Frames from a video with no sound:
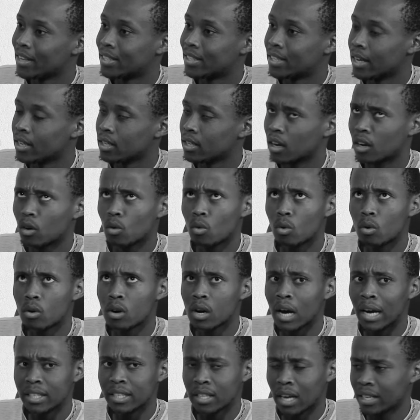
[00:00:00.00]
It's a
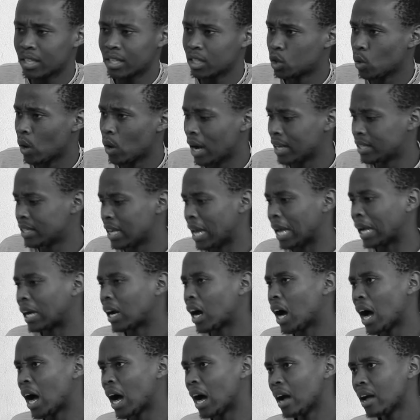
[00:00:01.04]

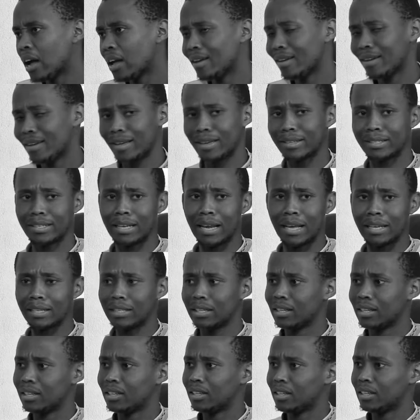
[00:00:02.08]
car has like
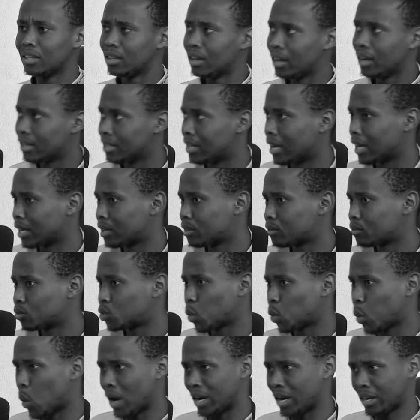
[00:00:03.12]

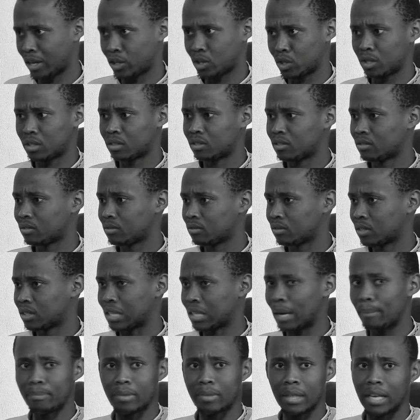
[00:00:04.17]
200
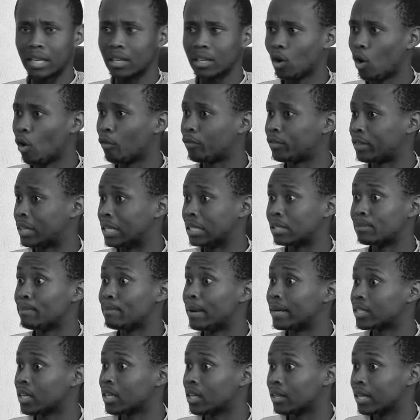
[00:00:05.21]
something of this
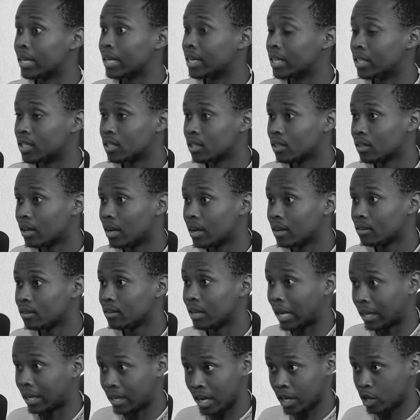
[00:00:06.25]
metal in it.
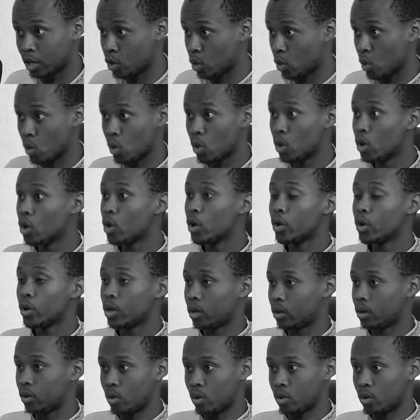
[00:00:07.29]
Sure. Like your
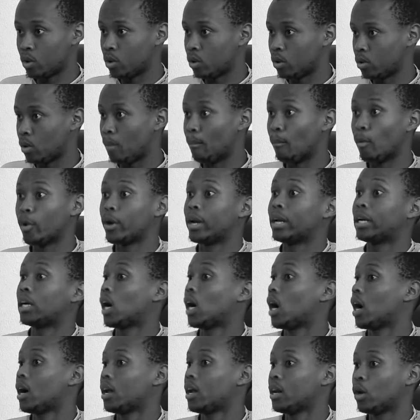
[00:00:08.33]
modern
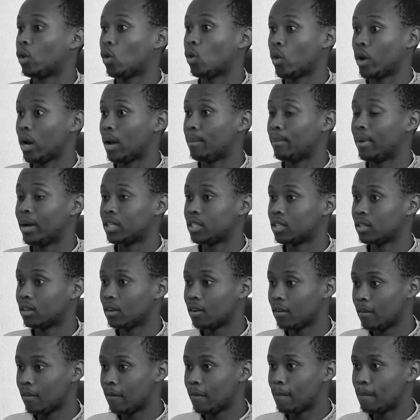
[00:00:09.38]
car, the corner manch.
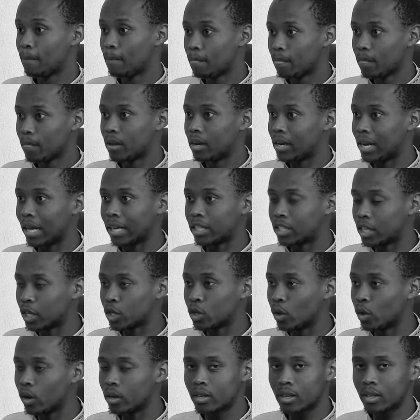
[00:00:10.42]
Like
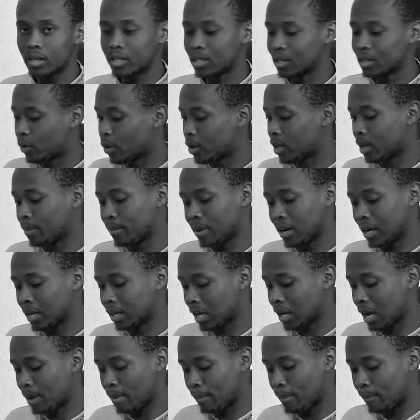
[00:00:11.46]
technology is in
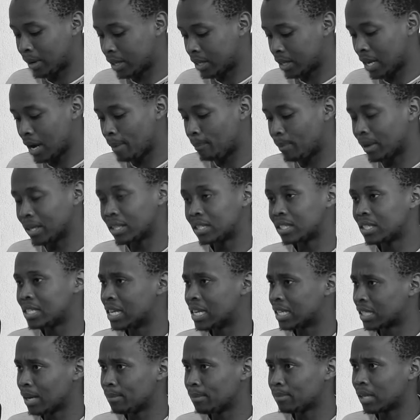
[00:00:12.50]
Kotlema. But in
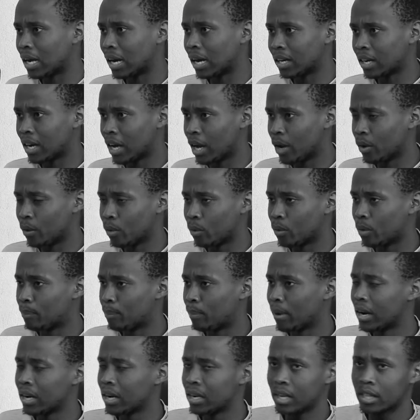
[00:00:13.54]
the Samsung now,
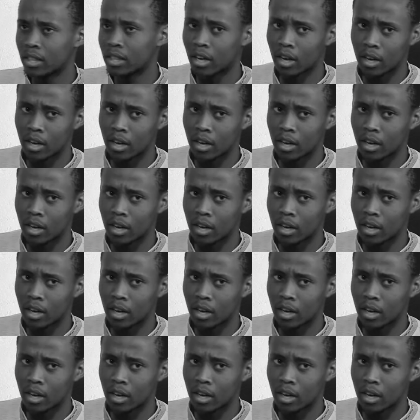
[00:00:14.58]
apparently